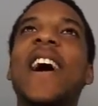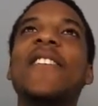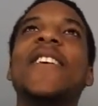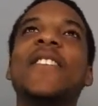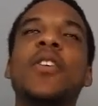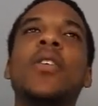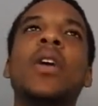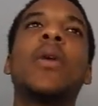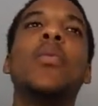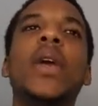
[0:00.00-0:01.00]
you do
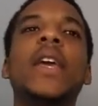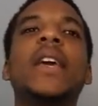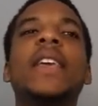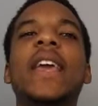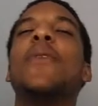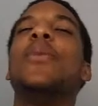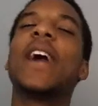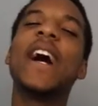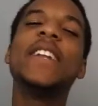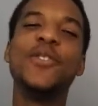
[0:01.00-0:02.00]
we yeah we
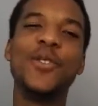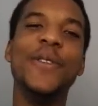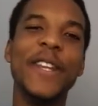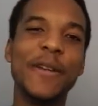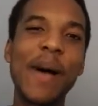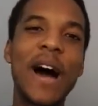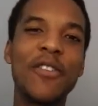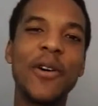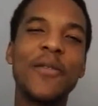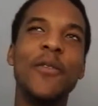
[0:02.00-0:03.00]
kind of do need a
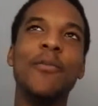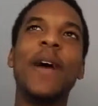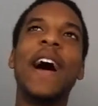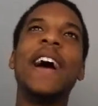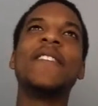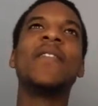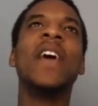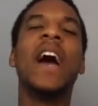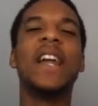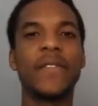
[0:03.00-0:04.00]
power up from Ban,
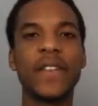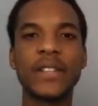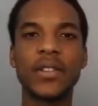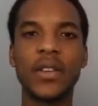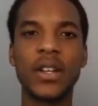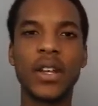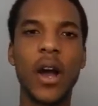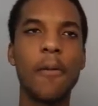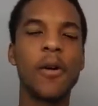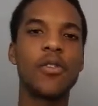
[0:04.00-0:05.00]
and I think that's only going to
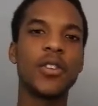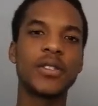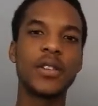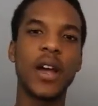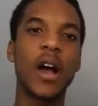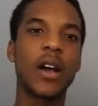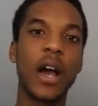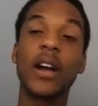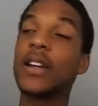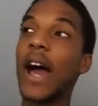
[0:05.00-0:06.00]
come across
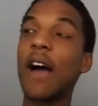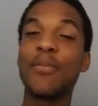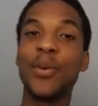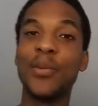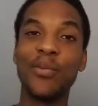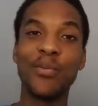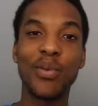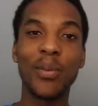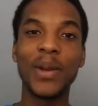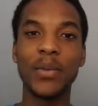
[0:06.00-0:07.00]
going to happen
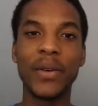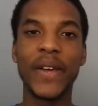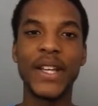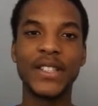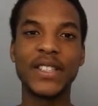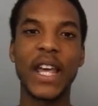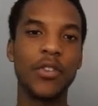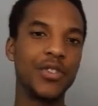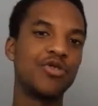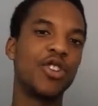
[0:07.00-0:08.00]
probably with his
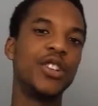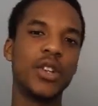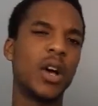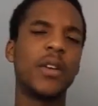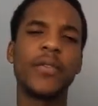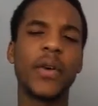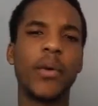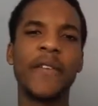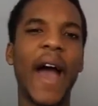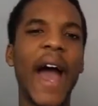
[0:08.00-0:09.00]
sacred treasure. I don't think
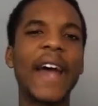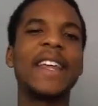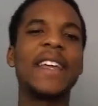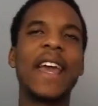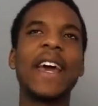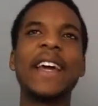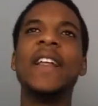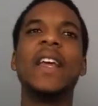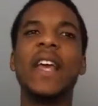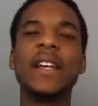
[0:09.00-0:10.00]
we've had it
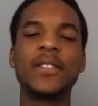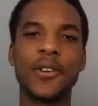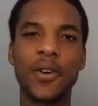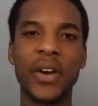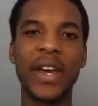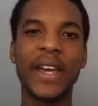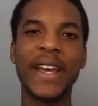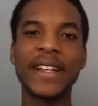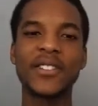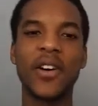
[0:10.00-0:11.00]
yet. He hasn't got it
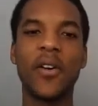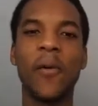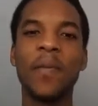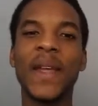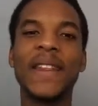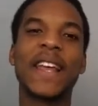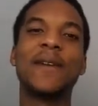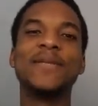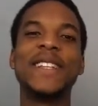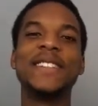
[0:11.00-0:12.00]
yet. So
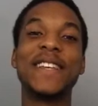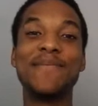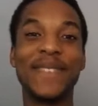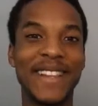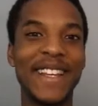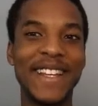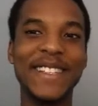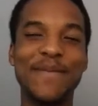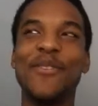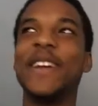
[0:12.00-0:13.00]
Nakaba Sensei,
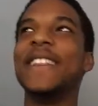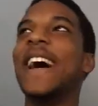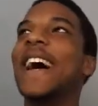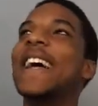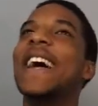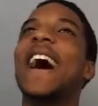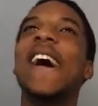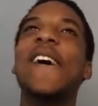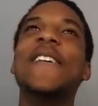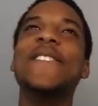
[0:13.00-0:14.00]
please bring that.
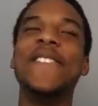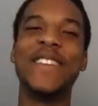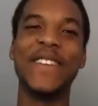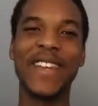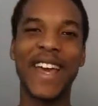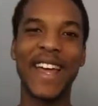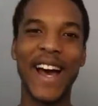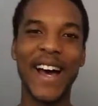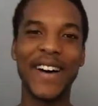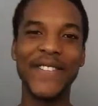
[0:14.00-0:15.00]
I hope we do get
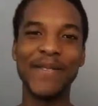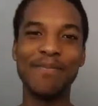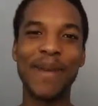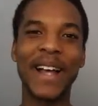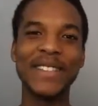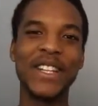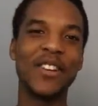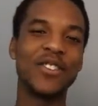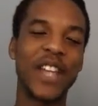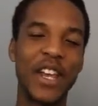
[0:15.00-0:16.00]
um Ban
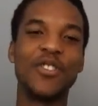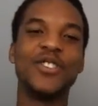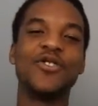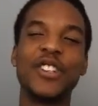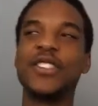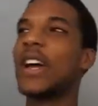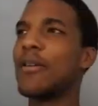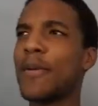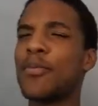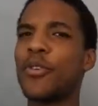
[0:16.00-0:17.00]
sacred treasure. That
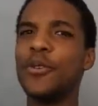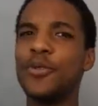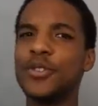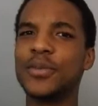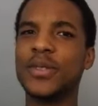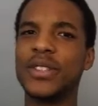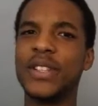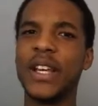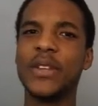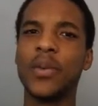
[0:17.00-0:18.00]
would be pretty awesome to
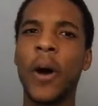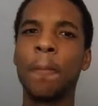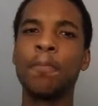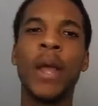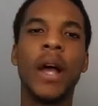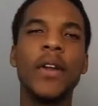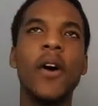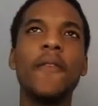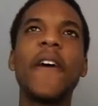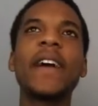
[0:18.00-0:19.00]
see as well. And the
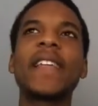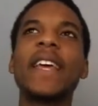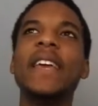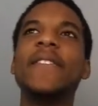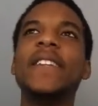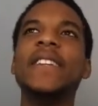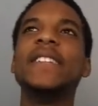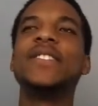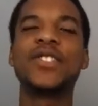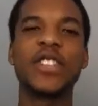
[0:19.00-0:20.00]
whole fact that even in
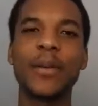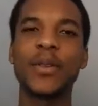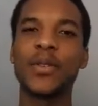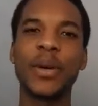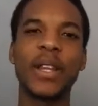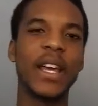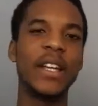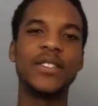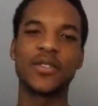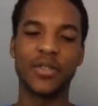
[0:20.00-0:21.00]
this chapter, the way that
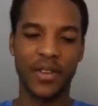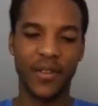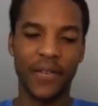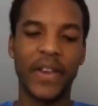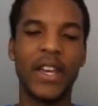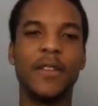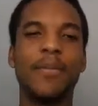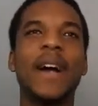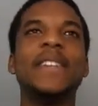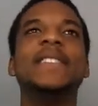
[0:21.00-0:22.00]
he just got defeated
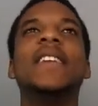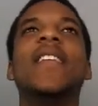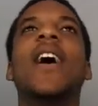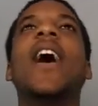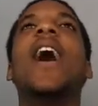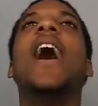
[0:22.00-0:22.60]
by Scylla.